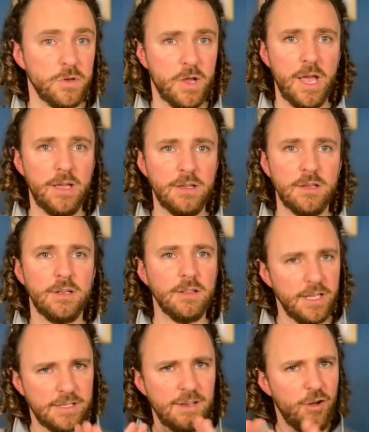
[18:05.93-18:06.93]
Okay.
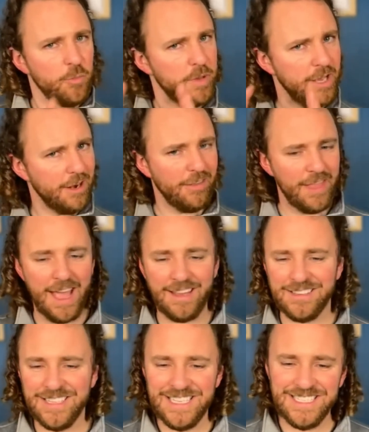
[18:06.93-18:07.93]
Let's all be in on
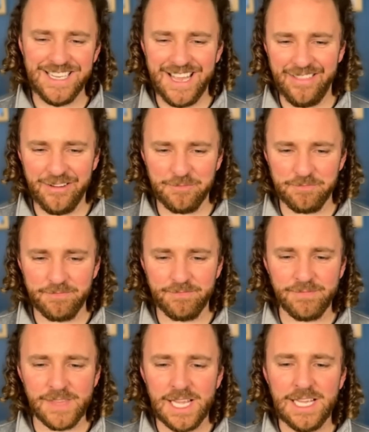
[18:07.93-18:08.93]
that together.
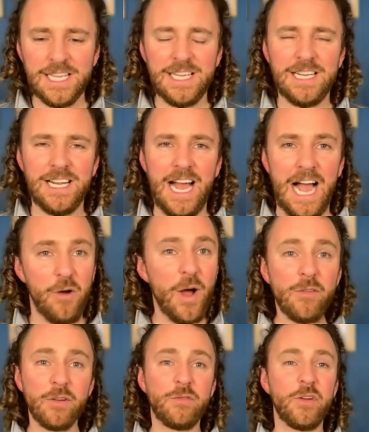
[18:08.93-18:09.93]

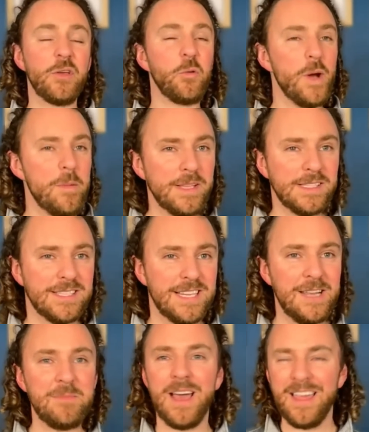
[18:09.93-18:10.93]
However, for the women's
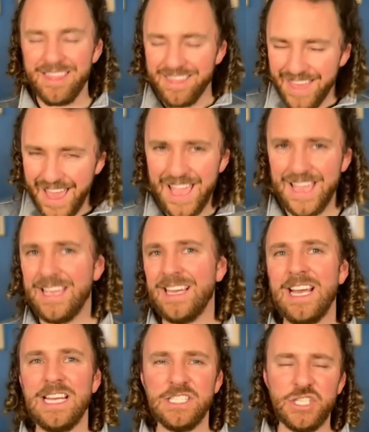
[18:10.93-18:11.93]
team, they
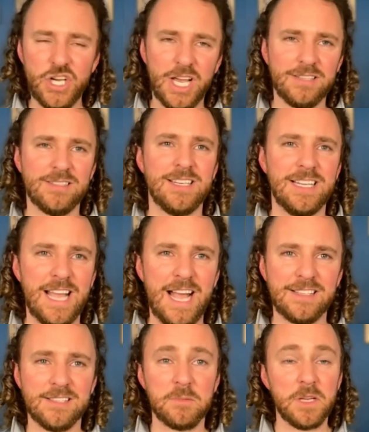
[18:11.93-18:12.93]
just
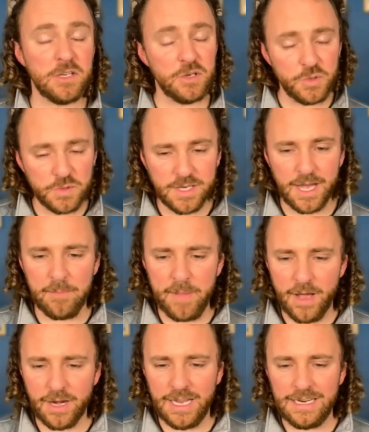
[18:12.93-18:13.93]
got some good news
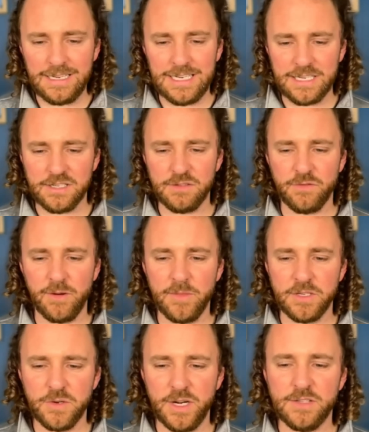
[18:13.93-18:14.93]
about an addition from the
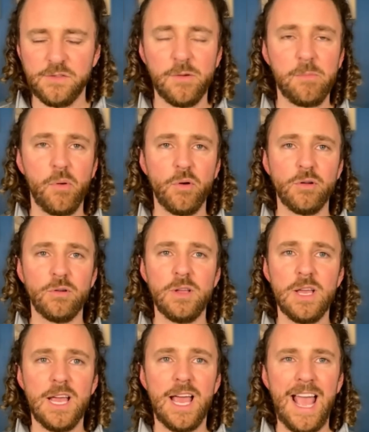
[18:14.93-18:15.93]
transfer portal
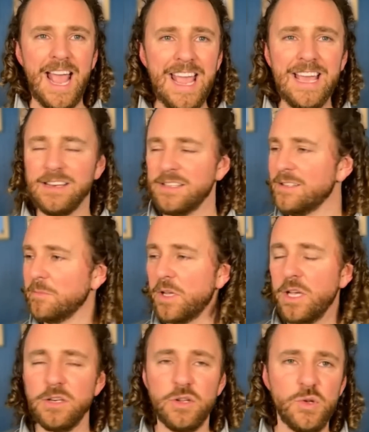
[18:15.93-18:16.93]
and some
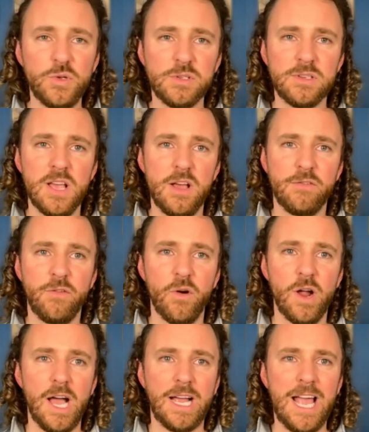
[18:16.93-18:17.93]
good news for
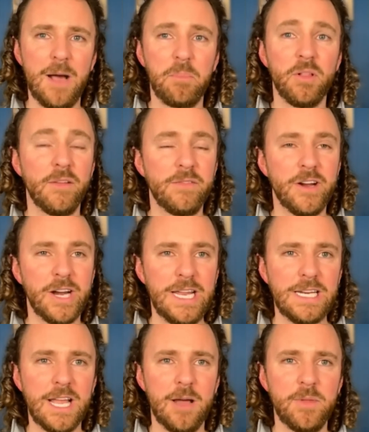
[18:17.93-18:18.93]
a couple of their
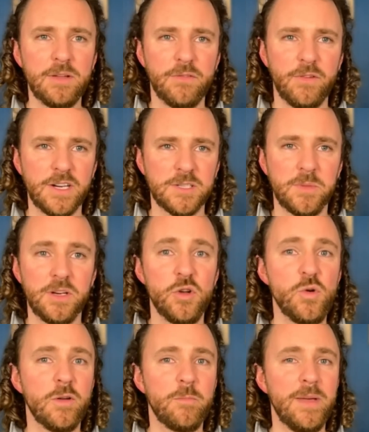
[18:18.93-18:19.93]
incoming freshmen
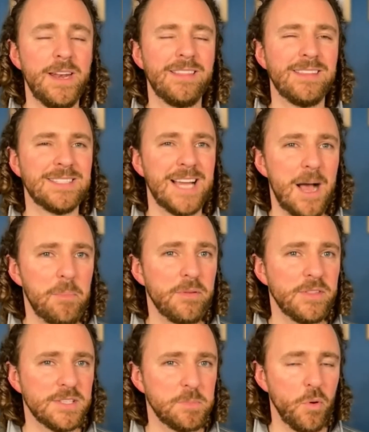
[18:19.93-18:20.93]
who have been at the top of
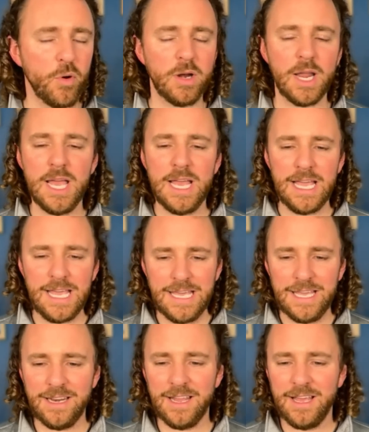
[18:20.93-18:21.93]
the sport
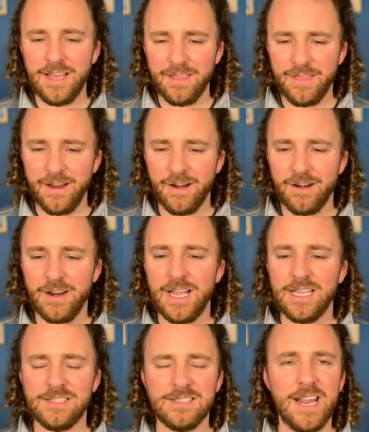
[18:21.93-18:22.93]
in their
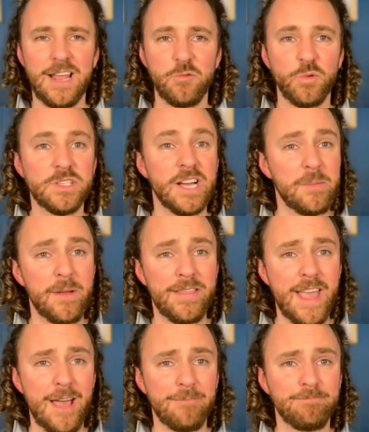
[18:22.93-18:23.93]
state. And we'll talk about
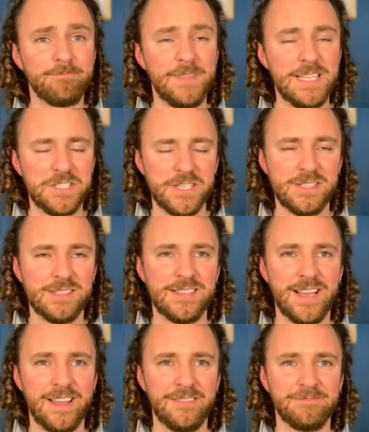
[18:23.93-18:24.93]
that in just a second.